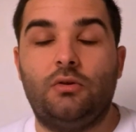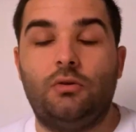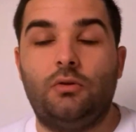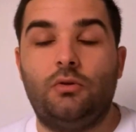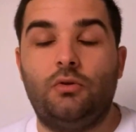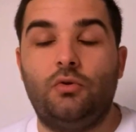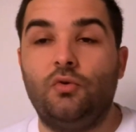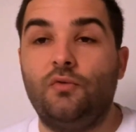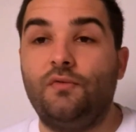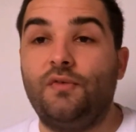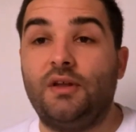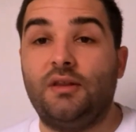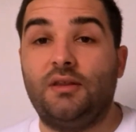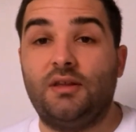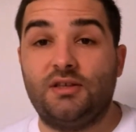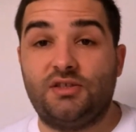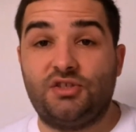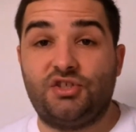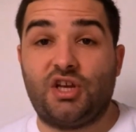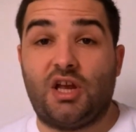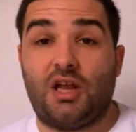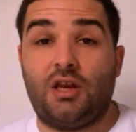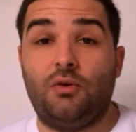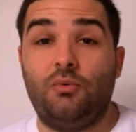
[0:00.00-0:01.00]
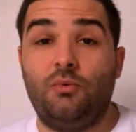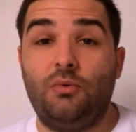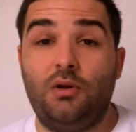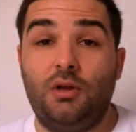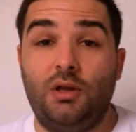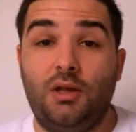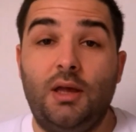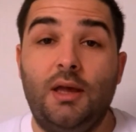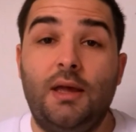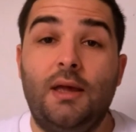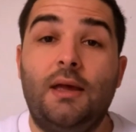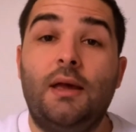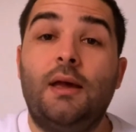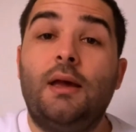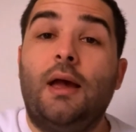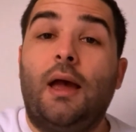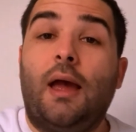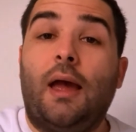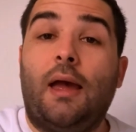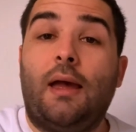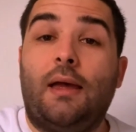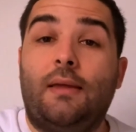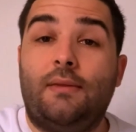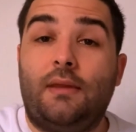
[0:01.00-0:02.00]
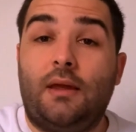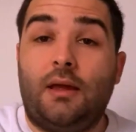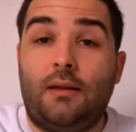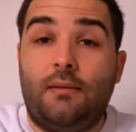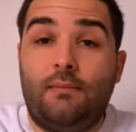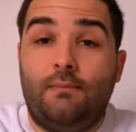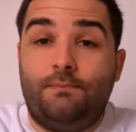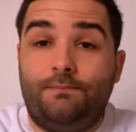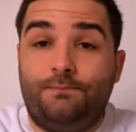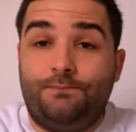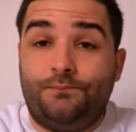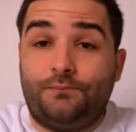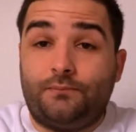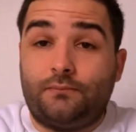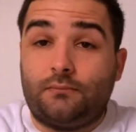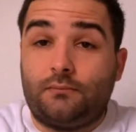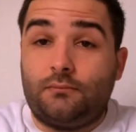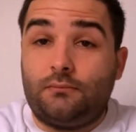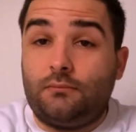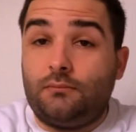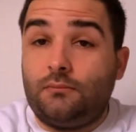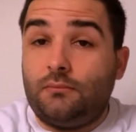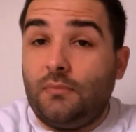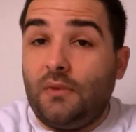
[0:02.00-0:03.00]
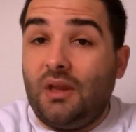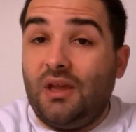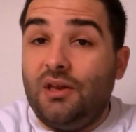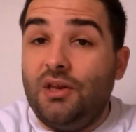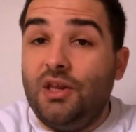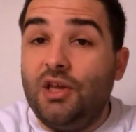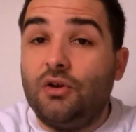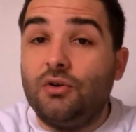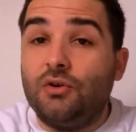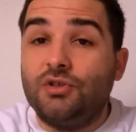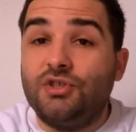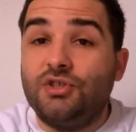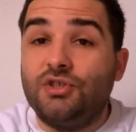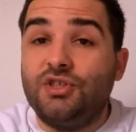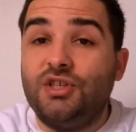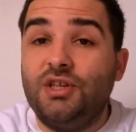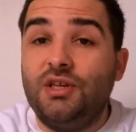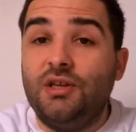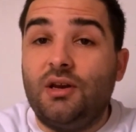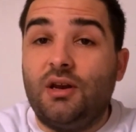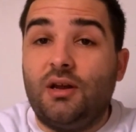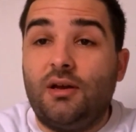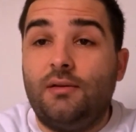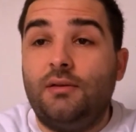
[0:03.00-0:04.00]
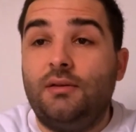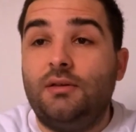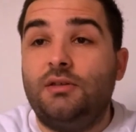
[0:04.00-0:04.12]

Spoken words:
Juve this January. And then Nico Schira,